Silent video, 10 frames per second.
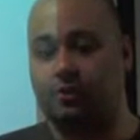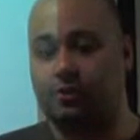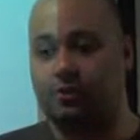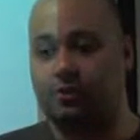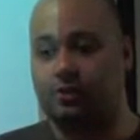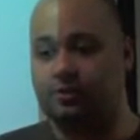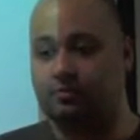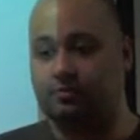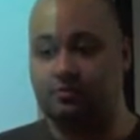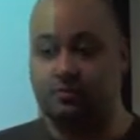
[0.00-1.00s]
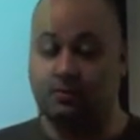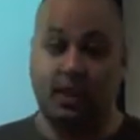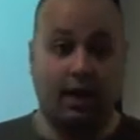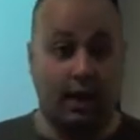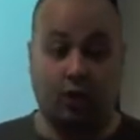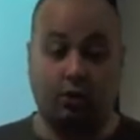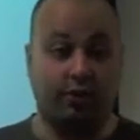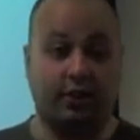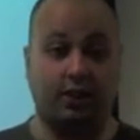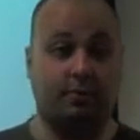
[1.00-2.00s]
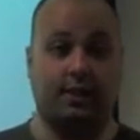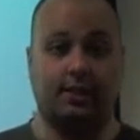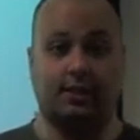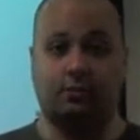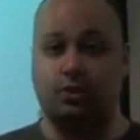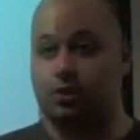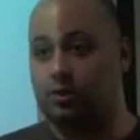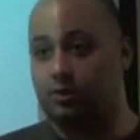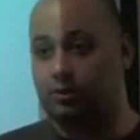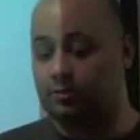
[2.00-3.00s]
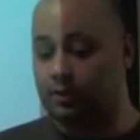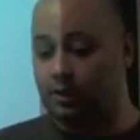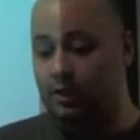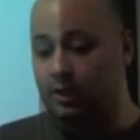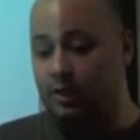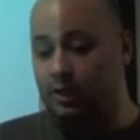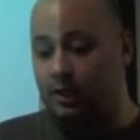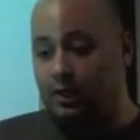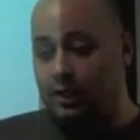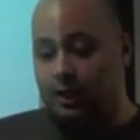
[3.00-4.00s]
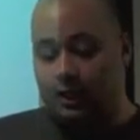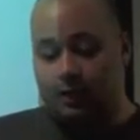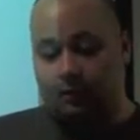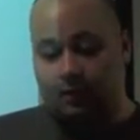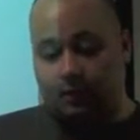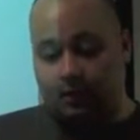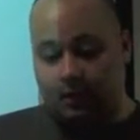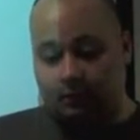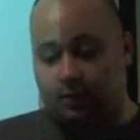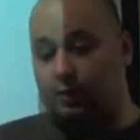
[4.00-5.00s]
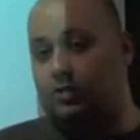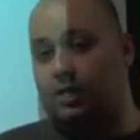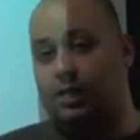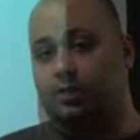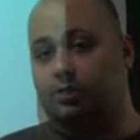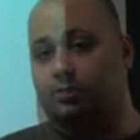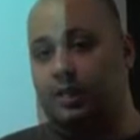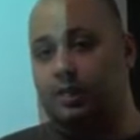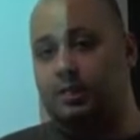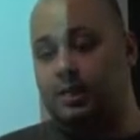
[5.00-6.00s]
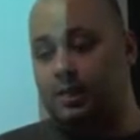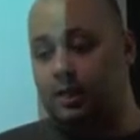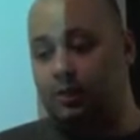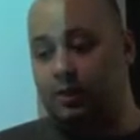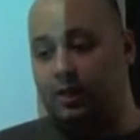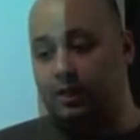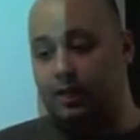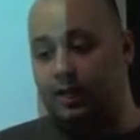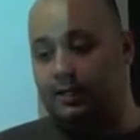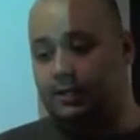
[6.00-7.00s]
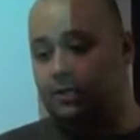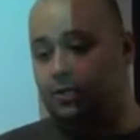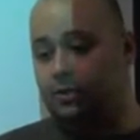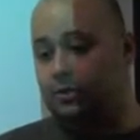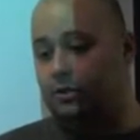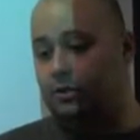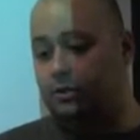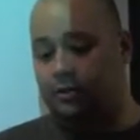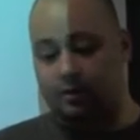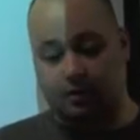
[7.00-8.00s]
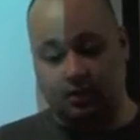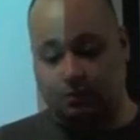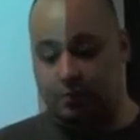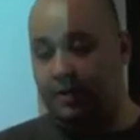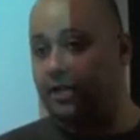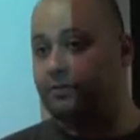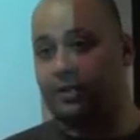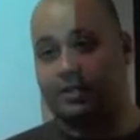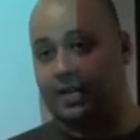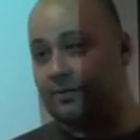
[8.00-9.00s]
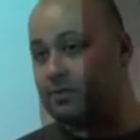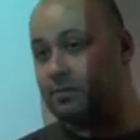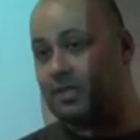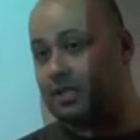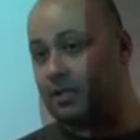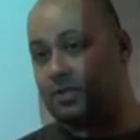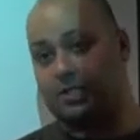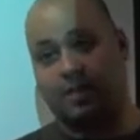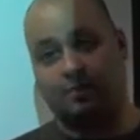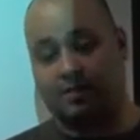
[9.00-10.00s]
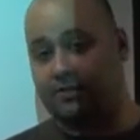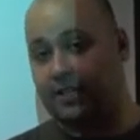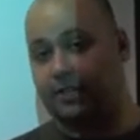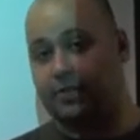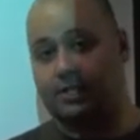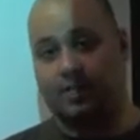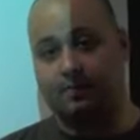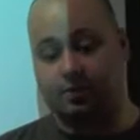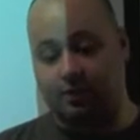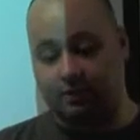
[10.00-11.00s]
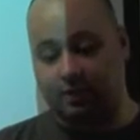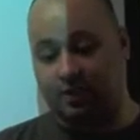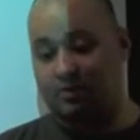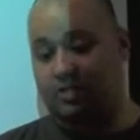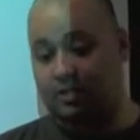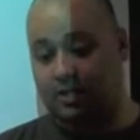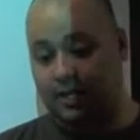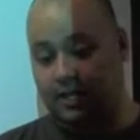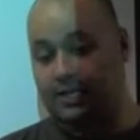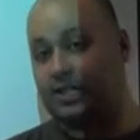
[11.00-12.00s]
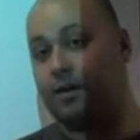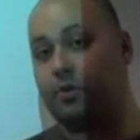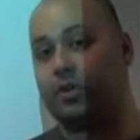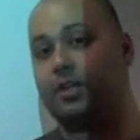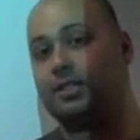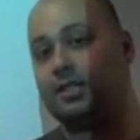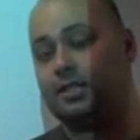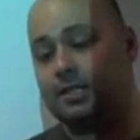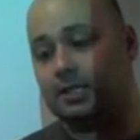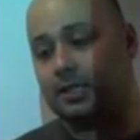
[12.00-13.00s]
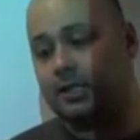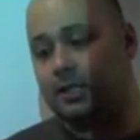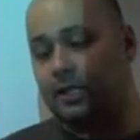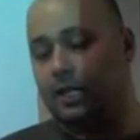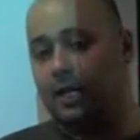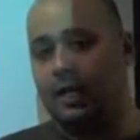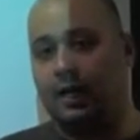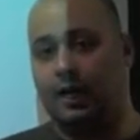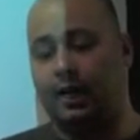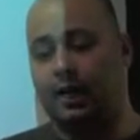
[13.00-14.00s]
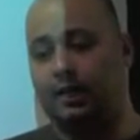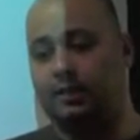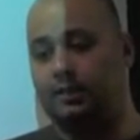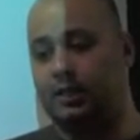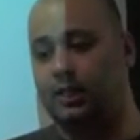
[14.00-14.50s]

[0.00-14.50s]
was all theory based. It was just all, everything was classroom based. We had to just prepare for exams, midterm exams and final exams, so everything was just exam orientated. And